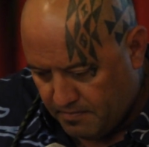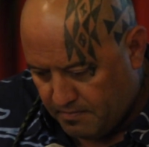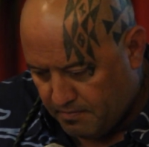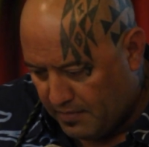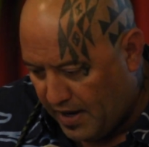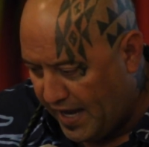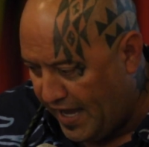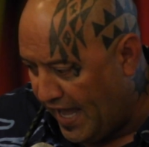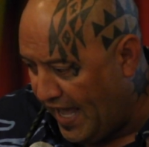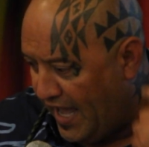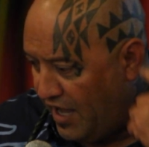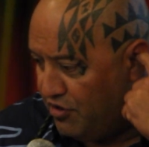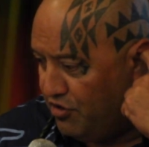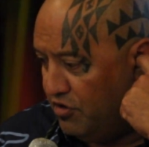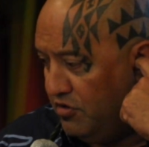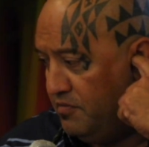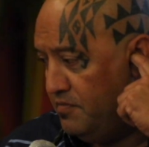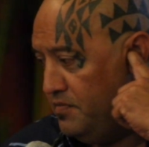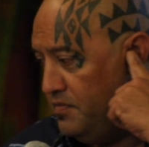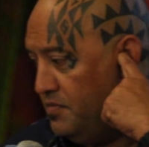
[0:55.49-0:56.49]
my
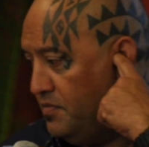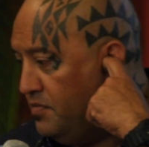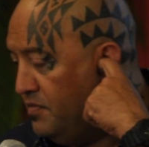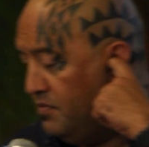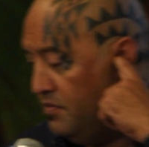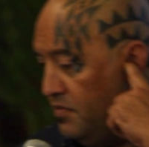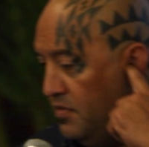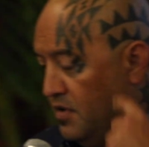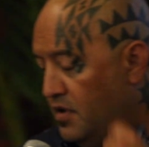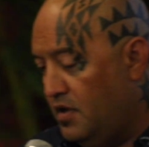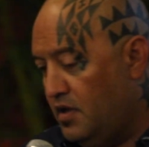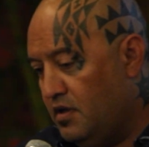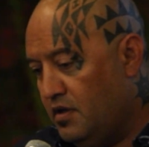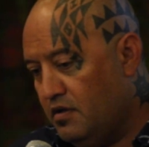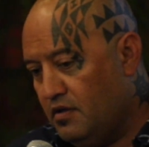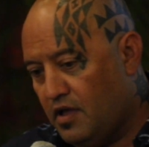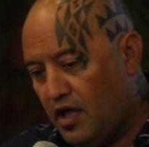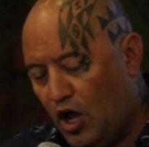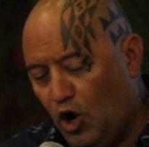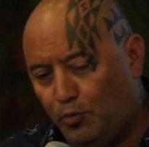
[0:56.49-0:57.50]
angle.
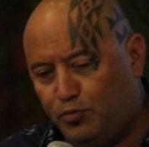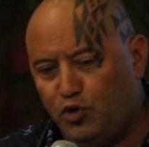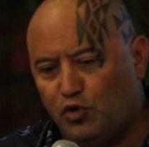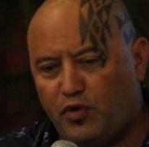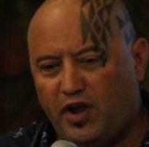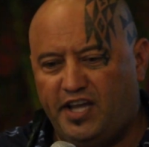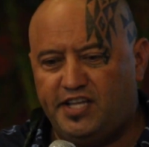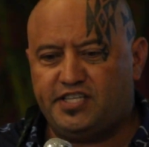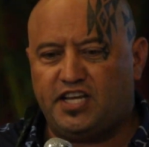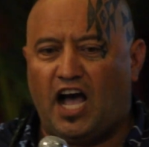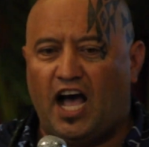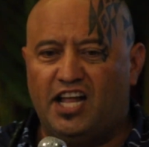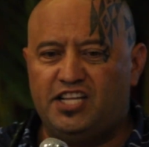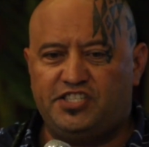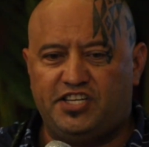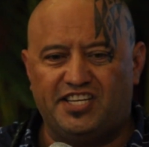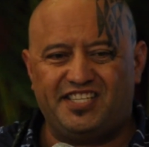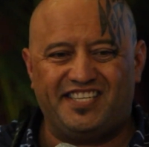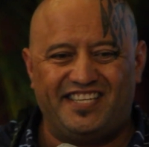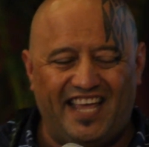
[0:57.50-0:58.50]
I hope to raise
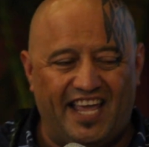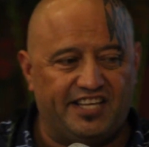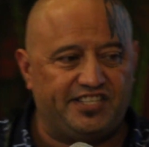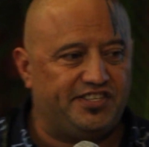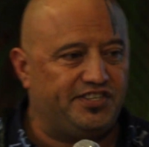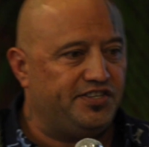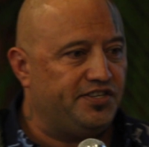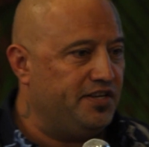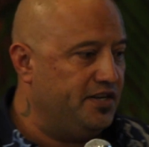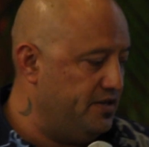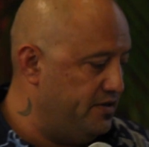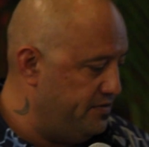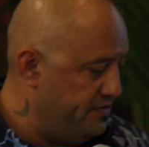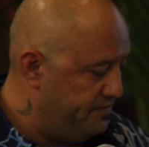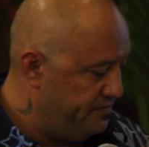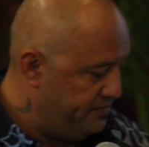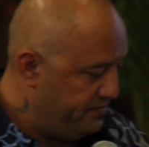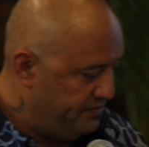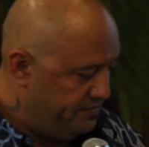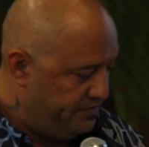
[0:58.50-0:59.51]
consciousness,
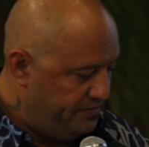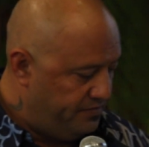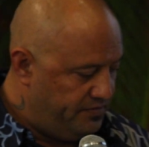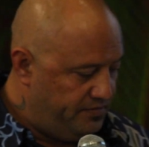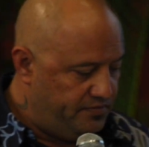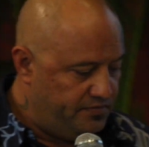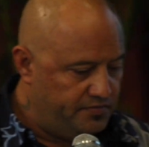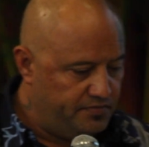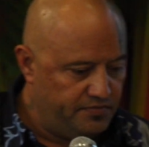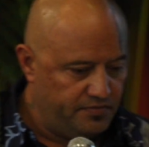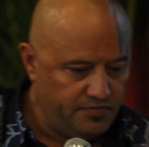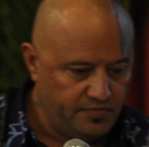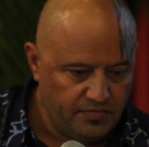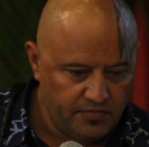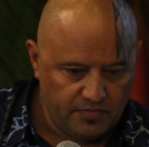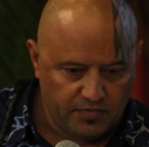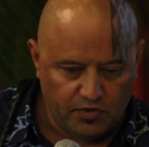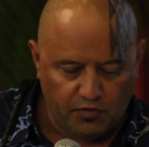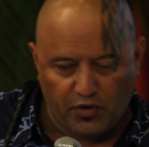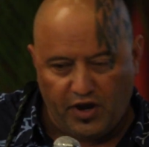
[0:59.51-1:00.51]

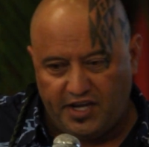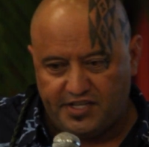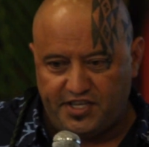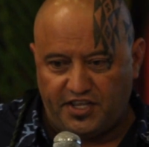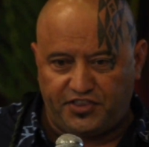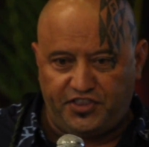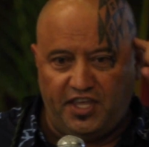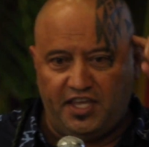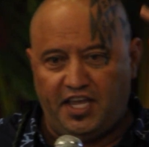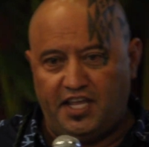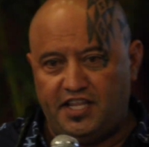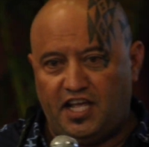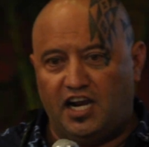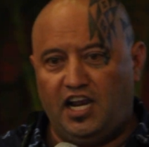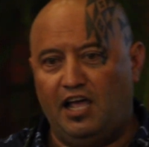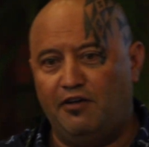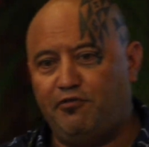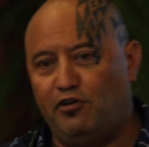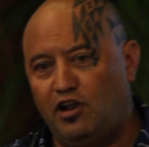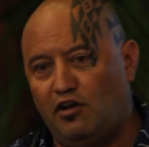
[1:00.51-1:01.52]
raise the thinking, the
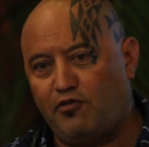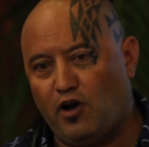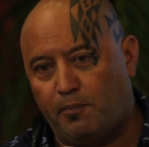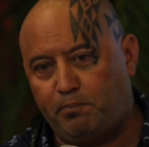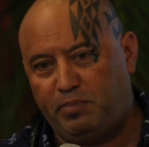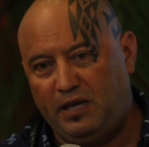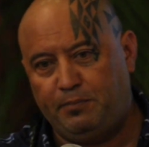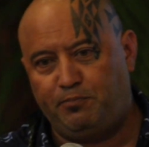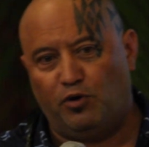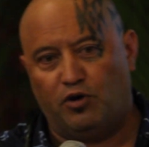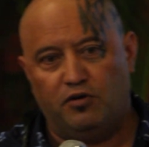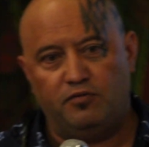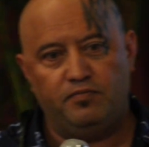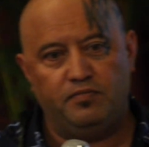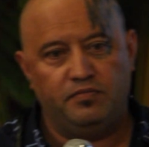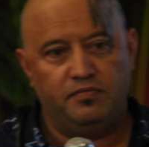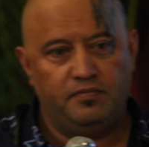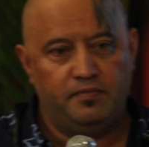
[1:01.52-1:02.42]
level of our people.